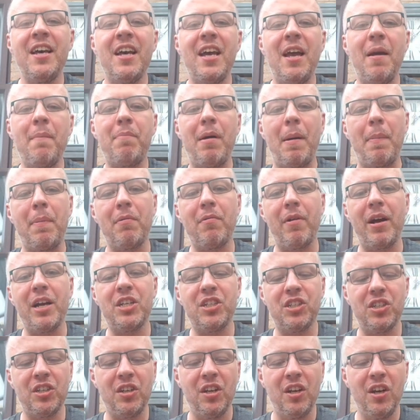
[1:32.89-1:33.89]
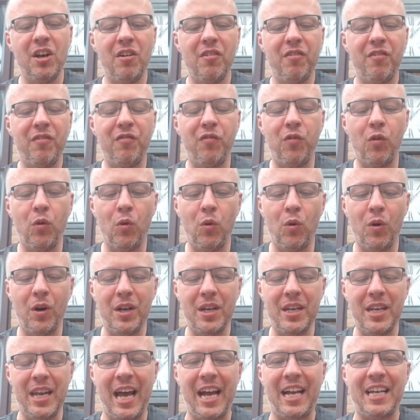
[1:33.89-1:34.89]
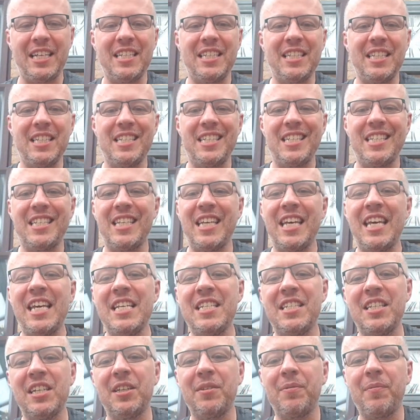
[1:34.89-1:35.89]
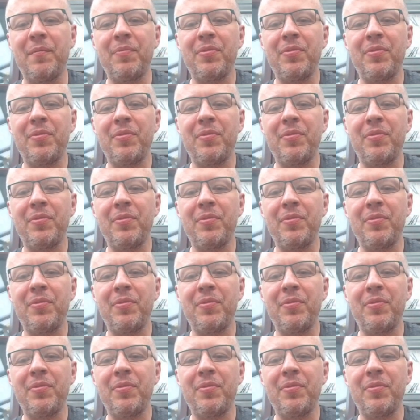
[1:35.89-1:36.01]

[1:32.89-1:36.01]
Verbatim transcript: in preparation for next season."